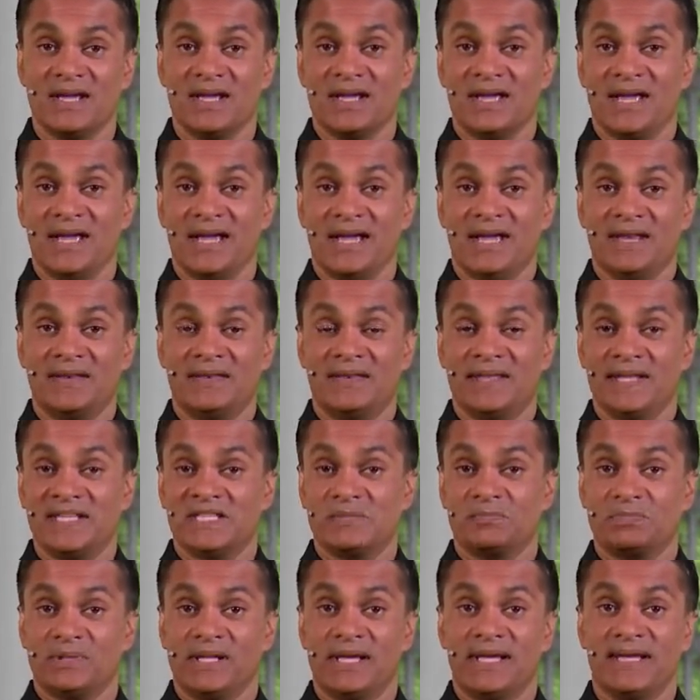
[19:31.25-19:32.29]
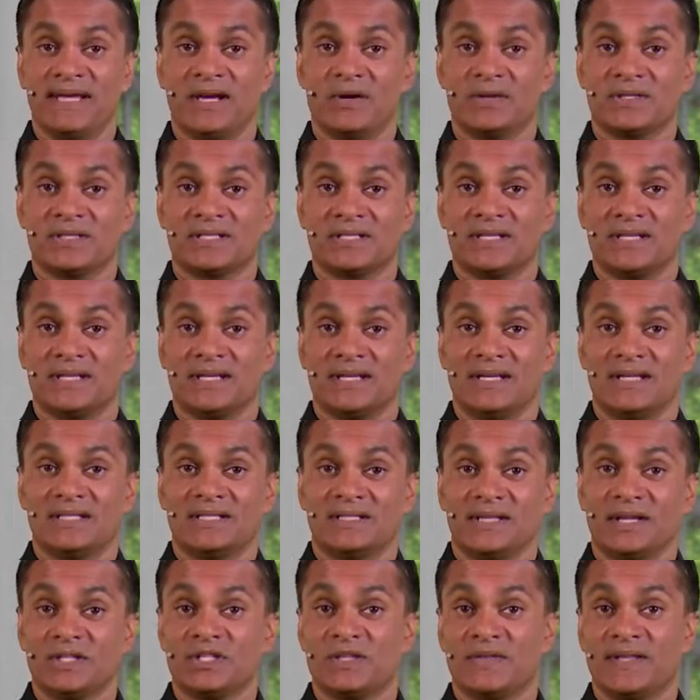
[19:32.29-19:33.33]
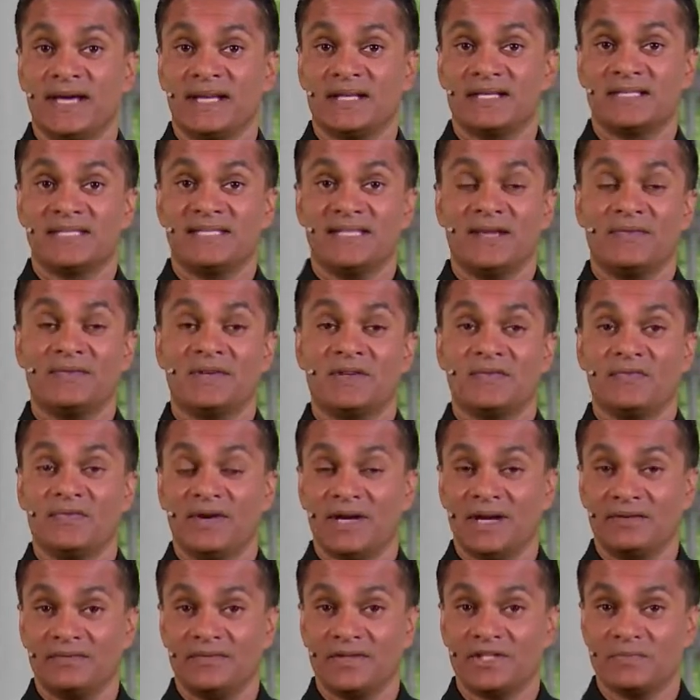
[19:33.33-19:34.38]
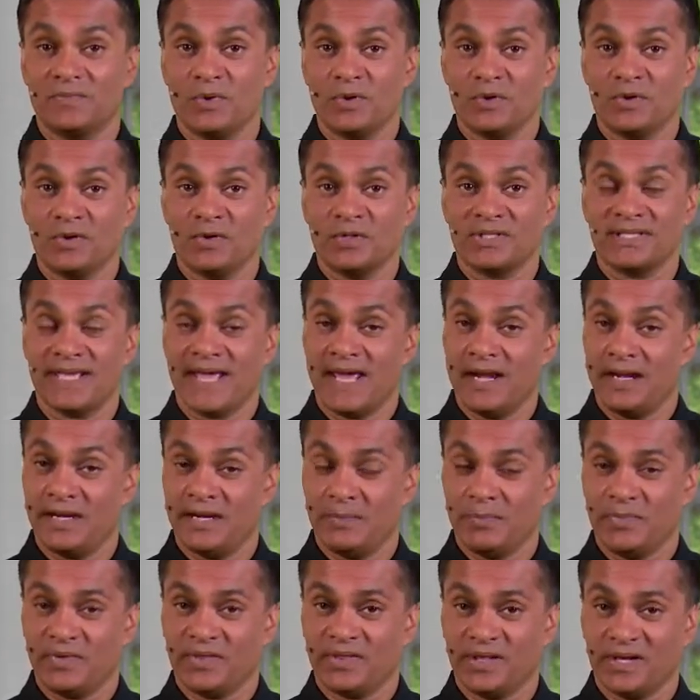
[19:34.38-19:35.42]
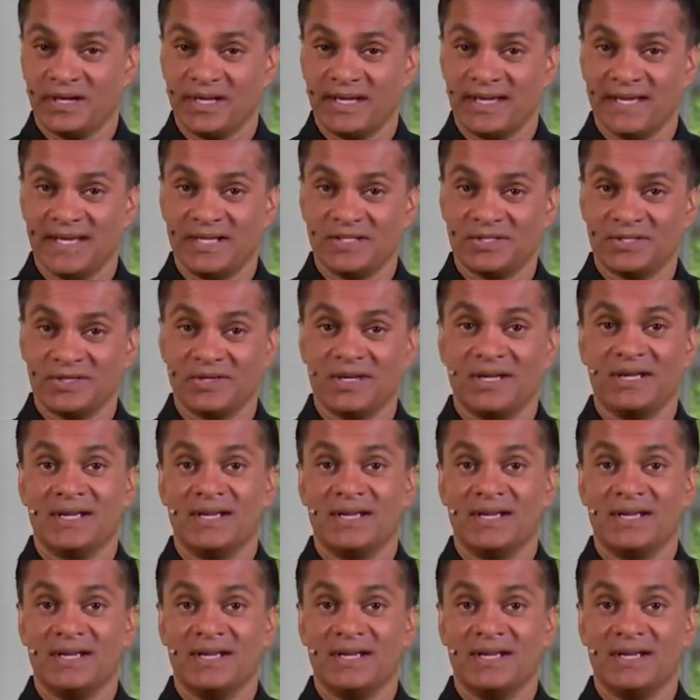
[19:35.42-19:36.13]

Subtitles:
and they splay out such that 75 of the smokers ended up with lung cancer,